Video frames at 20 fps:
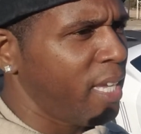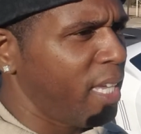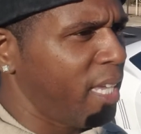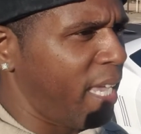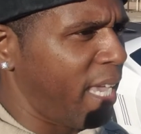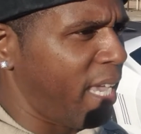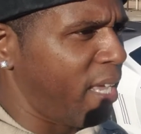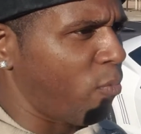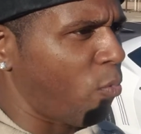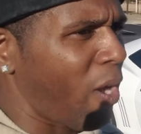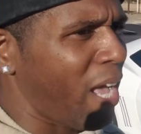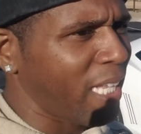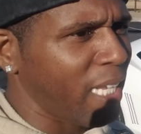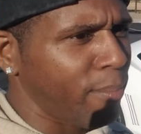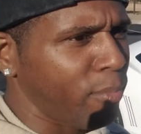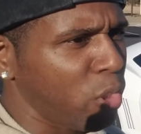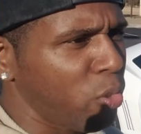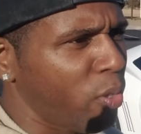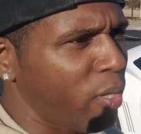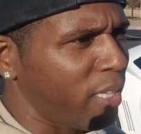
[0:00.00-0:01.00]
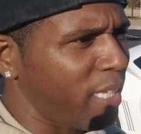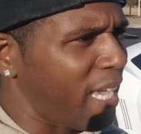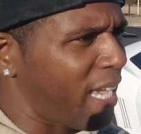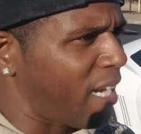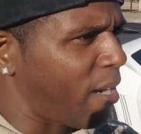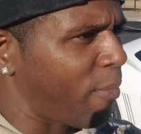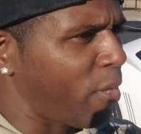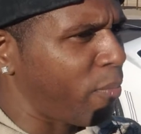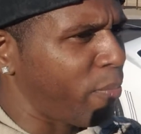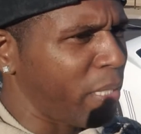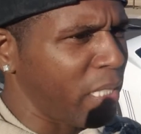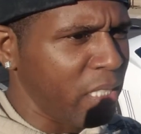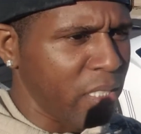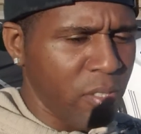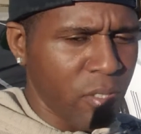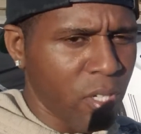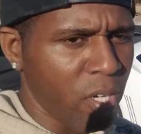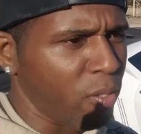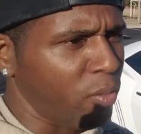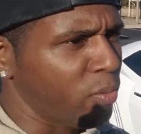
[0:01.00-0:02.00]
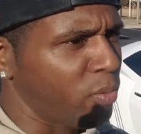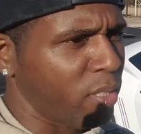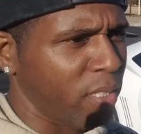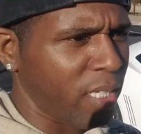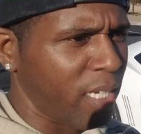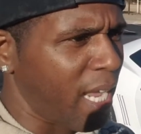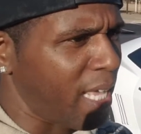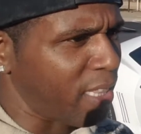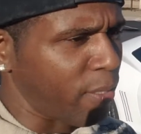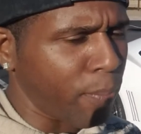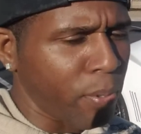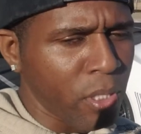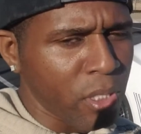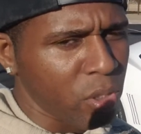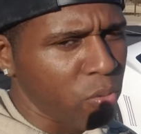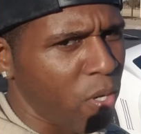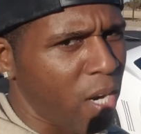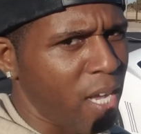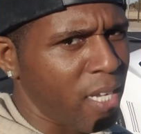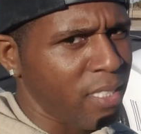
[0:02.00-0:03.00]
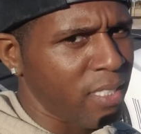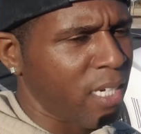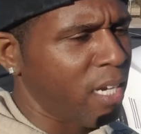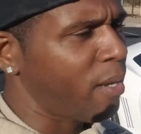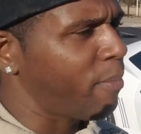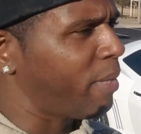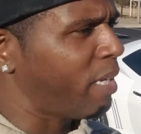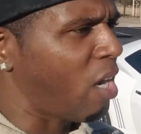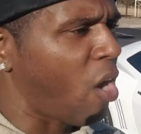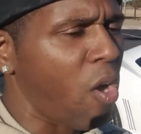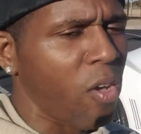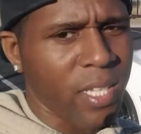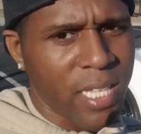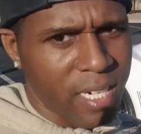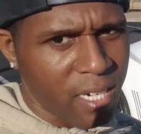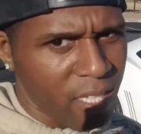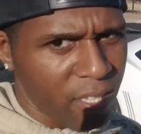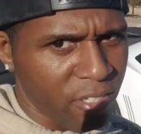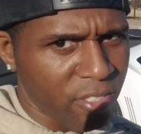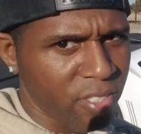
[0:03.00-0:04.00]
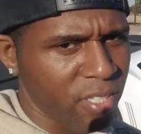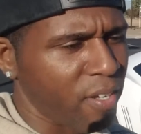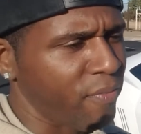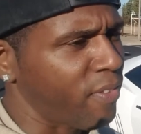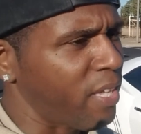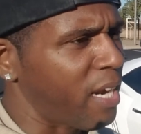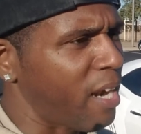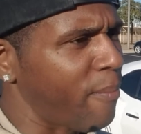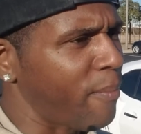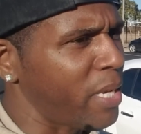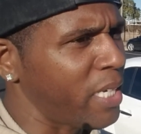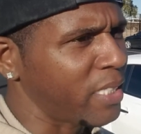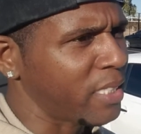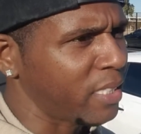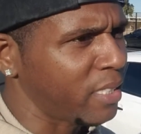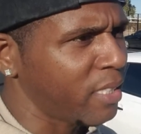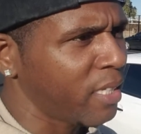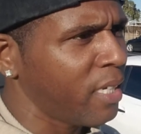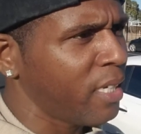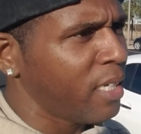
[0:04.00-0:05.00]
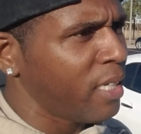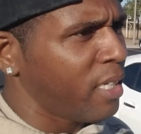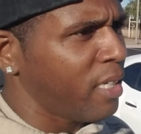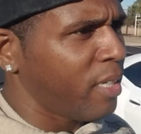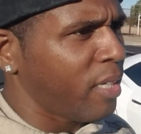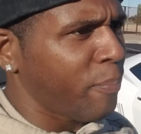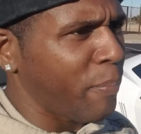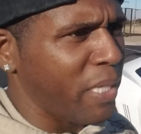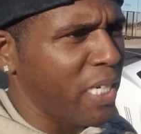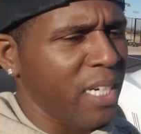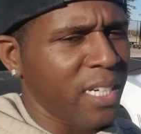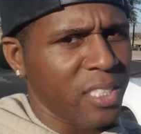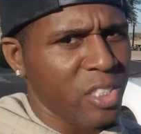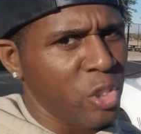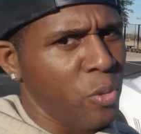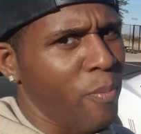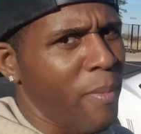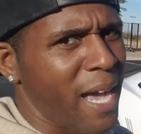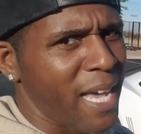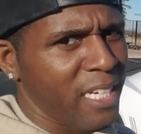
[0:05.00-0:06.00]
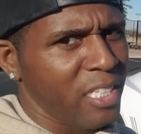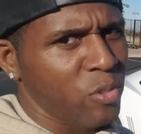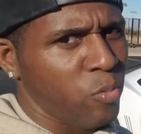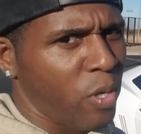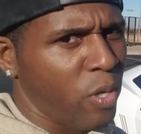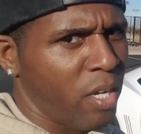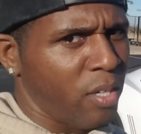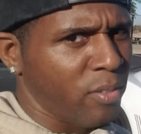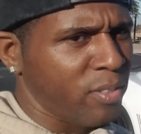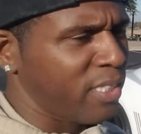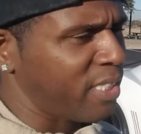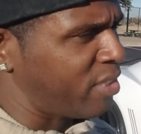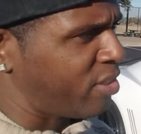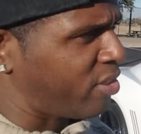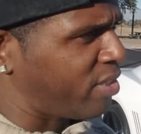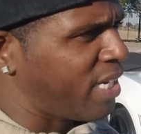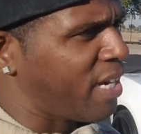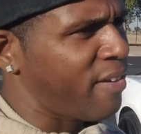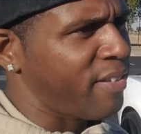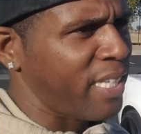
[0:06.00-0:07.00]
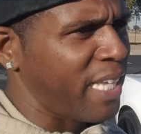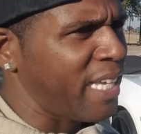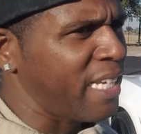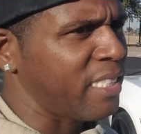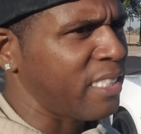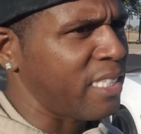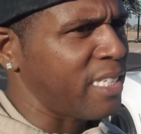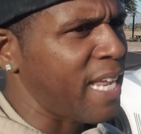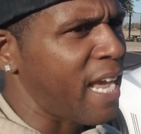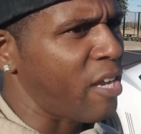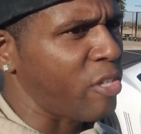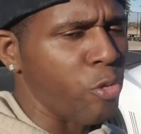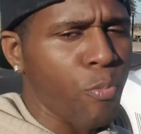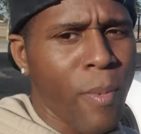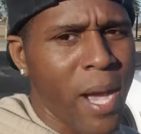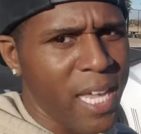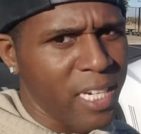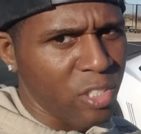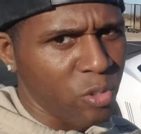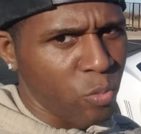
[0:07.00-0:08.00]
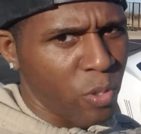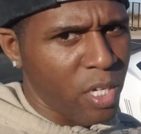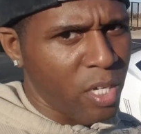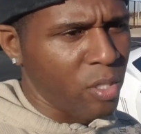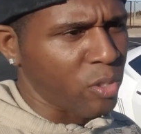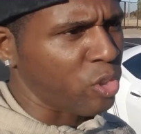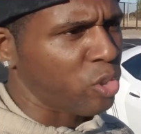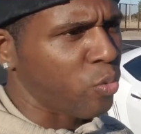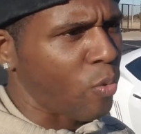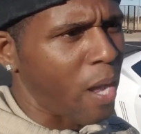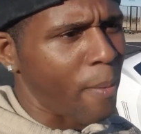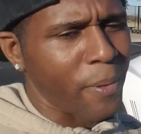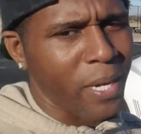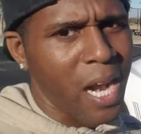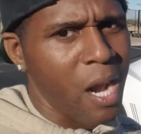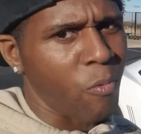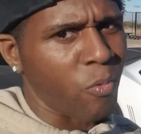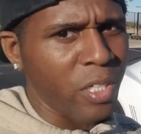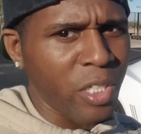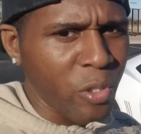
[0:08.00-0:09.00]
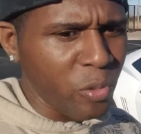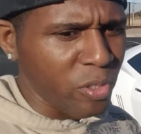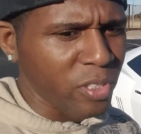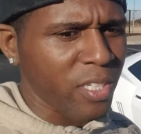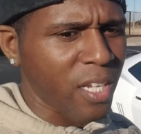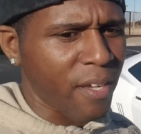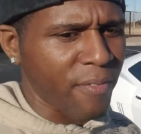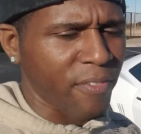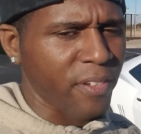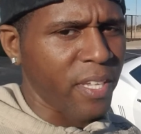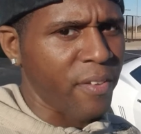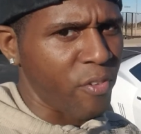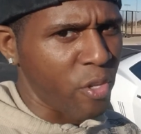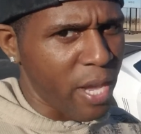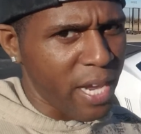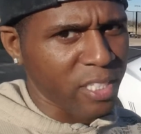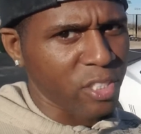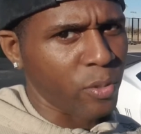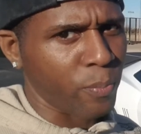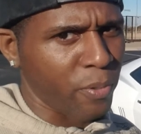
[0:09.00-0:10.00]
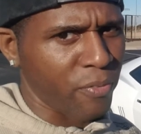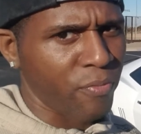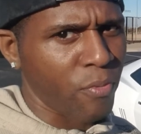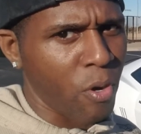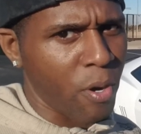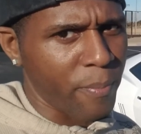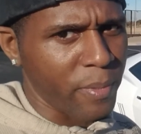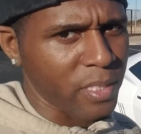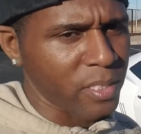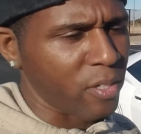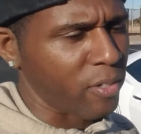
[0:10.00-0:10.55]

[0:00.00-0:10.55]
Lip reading: And while I'm doing that, I'm going to be, you know, got the push rods coming, all that other stuff that I mentioned, because you might as well, since you're tearing the engine down, you might as well swap it out with new stuff, give you extra performance.